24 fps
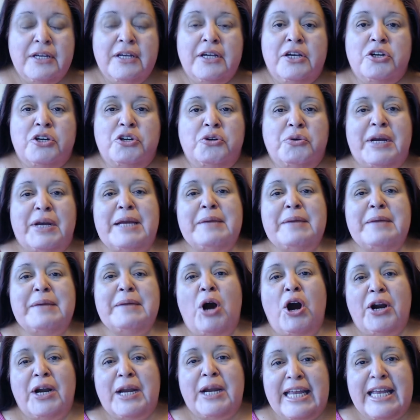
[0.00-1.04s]
Green
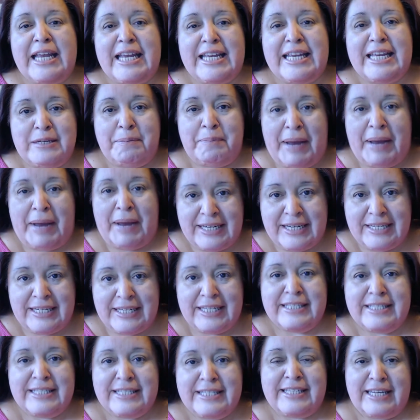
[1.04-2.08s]
Party
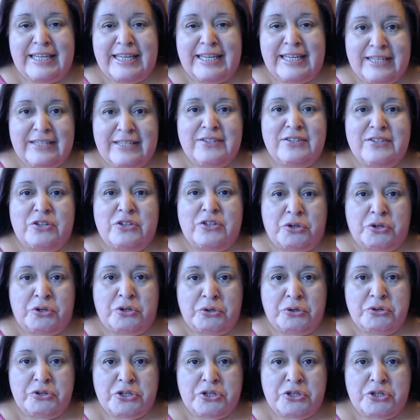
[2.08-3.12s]
independence is
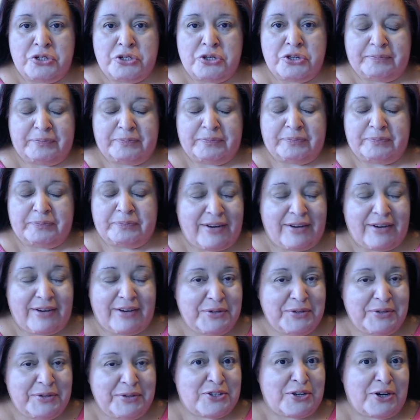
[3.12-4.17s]
crucial. Now, I
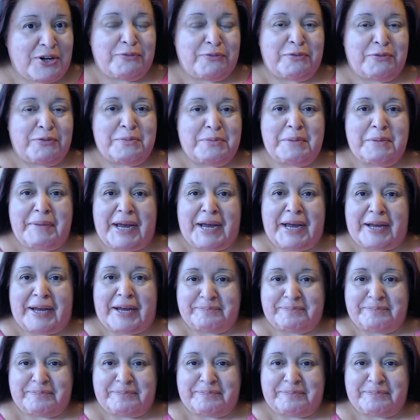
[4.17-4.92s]
want to start off from the bat.